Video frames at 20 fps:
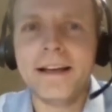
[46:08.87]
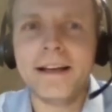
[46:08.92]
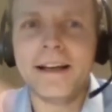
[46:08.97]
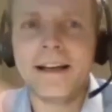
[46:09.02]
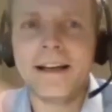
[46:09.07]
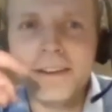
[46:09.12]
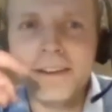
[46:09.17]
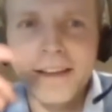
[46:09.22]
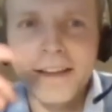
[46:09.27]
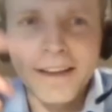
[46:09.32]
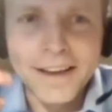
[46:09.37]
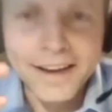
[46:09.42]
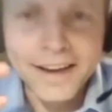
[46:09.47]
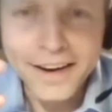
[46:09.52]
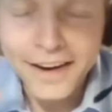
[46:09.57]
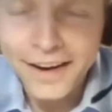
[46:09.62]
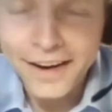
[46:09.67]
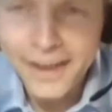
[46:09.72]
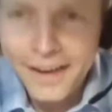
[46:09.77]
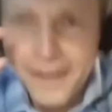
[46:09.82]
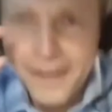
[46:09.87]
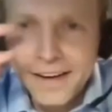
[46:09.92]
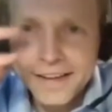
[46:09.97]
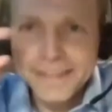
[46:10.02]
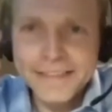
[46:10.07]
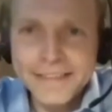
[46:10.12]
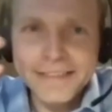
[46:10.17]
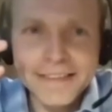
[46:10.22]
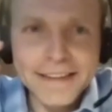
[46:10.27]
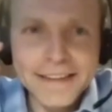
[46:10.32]
And
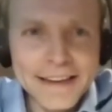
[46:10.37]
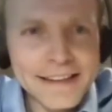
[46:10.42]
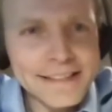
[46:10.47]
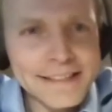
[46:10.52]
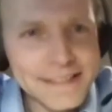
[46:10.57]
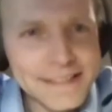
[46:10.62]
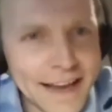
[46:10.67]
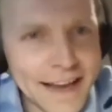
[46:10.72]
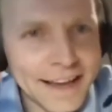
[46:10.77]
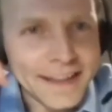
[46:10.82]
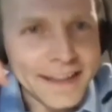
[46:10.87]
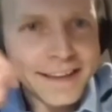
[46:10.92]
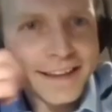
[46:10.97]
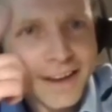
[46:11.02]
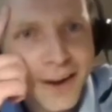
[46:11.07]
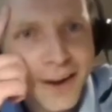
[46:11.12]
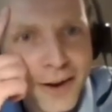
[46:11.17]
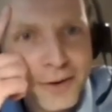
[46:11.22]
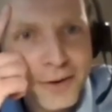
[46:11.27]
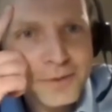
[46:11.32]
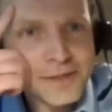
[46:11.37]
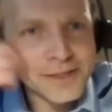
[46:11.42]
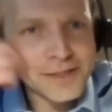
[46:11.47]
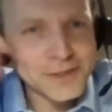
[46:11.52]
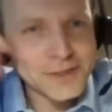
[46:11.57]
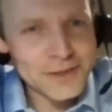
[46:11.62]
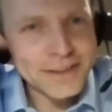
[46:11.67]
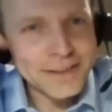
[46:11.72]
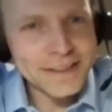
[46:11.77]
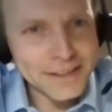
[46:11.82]
the next day I was
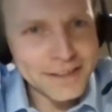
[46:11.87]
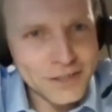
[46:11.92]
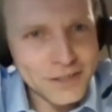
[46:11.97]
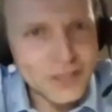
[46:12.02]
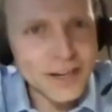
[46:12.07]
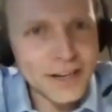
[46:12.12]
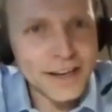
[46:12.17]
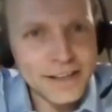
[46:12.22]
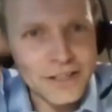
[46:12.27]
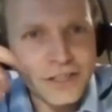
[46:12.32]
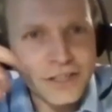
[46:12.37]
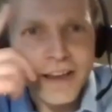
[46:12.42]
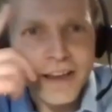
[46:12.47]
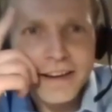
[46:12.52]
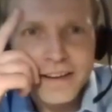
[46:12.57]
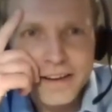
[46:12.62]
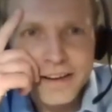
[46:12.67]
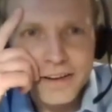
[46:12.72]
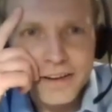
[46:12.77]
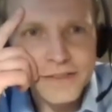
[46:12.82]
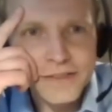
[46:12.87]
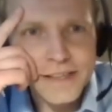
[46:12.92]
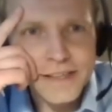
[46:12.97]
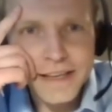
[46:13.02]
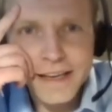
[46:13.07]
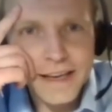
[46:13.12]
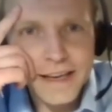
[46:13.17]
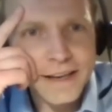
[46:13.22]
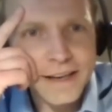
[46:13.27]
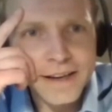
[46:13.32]
stood in the chicken shed and I was
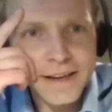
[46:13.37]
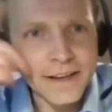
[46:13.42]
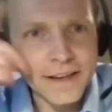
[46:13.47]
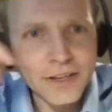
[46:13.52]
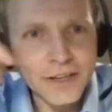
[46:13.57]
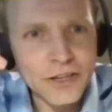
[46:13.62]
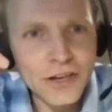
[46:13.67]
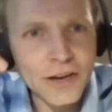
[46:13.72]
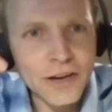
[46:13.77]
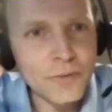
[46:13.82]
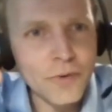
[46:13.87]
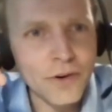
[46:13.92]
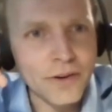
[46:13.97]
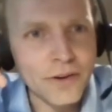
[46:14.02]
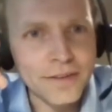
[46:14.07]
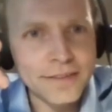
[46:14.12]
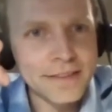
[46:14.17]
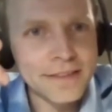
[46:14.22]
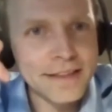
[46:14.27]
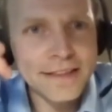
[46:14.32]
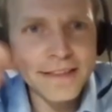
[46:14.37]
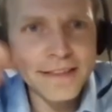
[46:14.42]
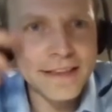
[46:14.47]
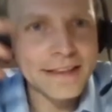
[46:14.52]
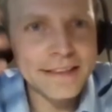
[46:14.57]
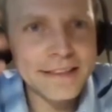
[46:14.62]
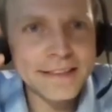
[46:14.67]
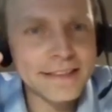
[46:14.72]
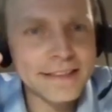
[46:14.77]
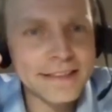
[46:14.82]
thinking, do you know what,
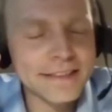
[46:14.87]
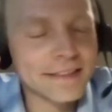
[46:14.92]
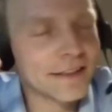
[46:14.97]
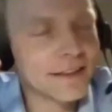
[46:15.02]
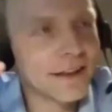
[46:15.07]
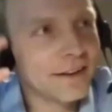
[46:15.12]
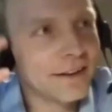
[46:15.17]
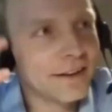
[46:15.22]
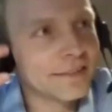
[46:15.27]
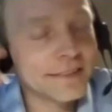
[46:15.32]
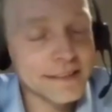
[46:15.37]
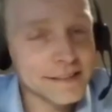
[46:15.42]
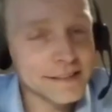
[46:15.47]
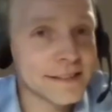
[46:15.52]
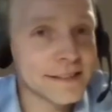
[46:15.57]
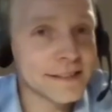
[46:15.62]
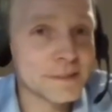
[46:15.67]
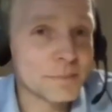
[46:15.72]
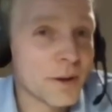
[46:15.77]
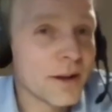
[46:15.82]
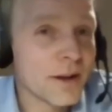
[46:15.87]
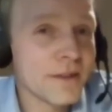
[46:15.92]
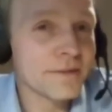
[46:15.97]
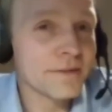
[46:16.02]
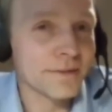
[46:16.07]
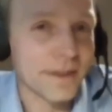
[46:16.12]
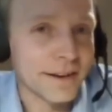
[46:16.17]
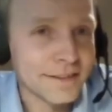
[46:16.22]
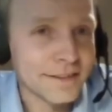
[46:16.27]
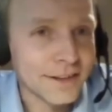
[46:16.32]
this is
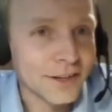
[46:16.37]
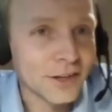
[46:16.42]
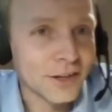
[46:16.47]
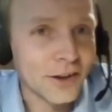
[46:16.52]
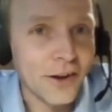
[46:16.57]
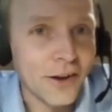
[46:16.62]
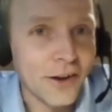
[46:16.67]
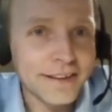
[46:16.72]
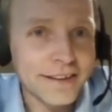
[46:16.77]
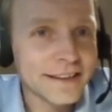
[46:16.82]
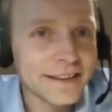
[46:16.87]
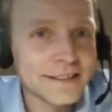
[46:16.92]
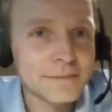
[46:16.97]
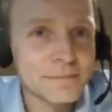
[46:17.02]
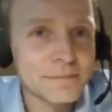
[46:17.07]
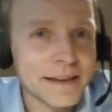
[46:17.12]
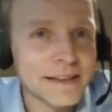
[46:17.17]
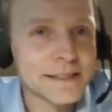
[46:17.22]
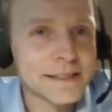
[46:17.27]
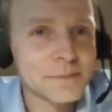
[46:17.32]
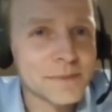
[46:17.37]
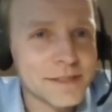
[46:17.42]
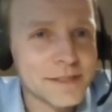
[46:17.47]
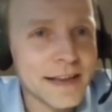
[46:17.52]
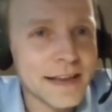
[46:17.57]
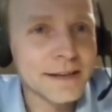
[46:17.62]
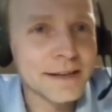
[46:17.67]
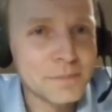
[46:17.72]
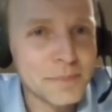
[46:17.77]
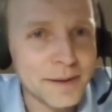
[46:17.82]
perfect. I need to make some
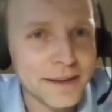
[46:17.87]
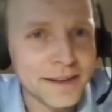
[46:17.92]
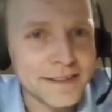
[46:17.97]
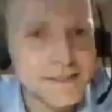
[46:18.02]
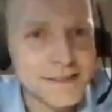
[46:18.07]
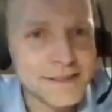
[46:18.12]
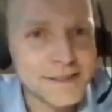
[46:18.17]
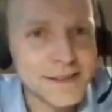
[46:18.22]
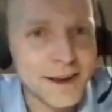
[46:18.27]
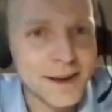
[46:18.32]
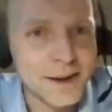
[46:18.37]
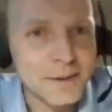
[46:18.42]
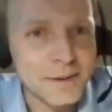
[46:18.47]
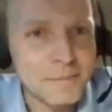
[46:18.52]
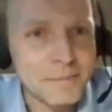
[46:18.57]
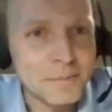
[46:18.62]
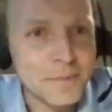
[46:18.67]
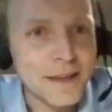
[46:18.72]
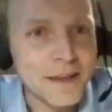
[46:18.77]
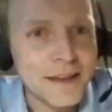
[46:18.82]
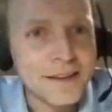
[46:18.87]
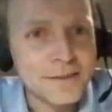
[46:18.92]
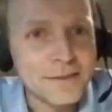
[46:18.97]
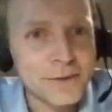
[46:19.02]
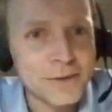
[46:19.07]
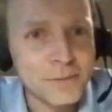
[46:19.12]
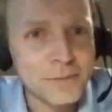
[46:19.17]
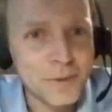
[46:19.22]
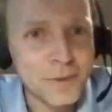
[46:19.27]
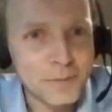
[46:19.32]
sand pits
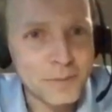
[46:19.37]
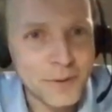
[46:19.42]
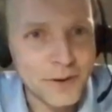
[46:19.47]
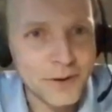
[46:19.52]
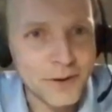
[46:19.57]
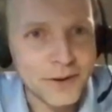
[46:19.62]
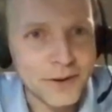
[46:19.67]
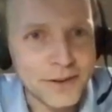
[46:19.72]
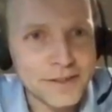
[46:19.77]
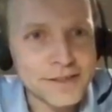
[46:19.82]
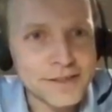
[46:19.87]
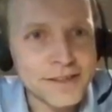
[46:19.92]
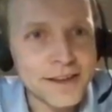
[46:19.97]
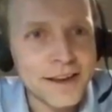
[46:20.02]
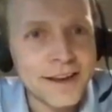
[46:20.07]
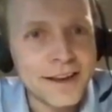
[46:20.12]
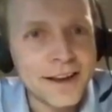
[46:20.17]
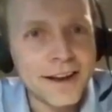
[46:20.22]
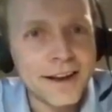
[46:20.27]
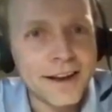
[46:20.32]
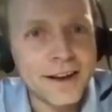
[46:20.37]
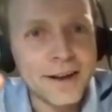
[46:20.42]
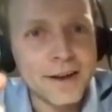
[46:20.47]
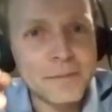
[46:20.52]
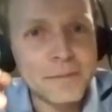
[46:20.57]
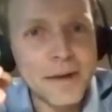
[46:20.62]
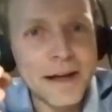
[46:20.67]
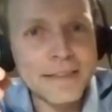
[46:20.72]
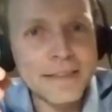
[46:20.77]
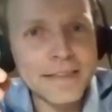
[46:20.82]
for my birds,
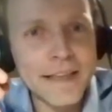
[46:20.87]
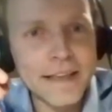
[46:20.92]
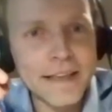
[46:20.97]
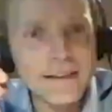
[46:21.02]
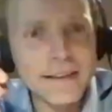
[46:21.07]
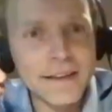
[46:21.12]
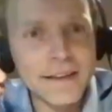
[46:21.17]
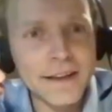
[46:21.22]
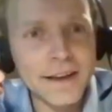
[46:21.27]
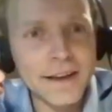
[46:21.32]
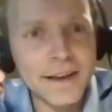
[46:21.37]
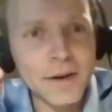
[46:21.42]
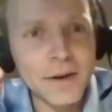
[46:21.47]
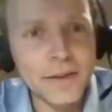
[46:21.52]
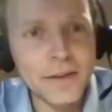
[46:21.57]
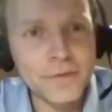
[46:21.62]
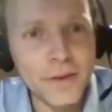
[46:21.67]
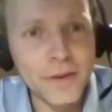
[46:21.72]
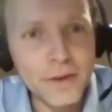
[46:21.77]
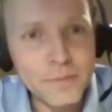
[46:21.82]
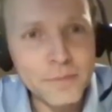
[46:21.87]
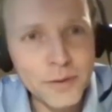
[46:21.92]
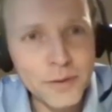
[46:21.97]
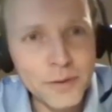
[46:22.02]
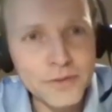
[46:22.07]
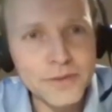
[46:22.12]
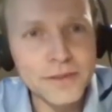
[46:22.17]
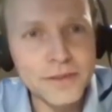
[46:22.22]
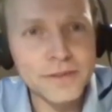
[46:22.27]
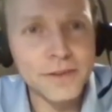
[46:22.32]
and then if I
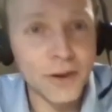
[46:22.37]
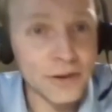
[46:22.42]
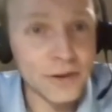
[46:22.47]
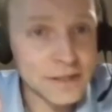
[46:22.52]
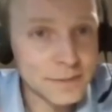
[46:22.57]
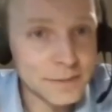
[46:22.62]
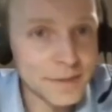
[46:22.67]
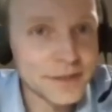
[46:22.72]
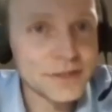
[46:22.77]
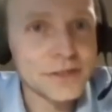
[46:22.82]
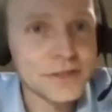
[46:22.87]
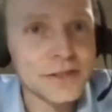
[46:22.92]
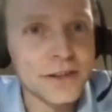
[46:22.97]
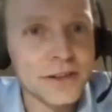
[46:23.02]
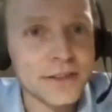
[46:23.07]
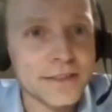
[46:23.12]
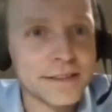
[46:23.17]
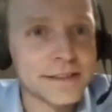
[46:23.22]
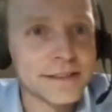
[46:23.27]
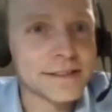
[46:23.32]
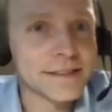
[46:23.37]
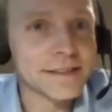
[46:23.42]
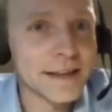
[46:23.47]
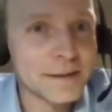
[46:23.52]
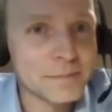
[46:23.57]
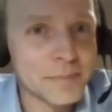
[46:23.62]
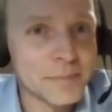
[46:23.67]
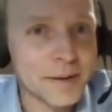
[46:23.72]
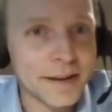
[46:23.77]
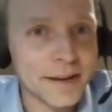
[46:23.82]
put the diatomaceous earth in the
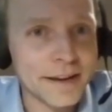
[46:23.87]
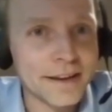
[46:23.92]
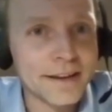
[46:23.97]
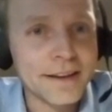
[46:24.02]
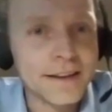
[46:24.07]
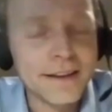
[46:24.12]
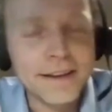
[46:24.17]
sand pit,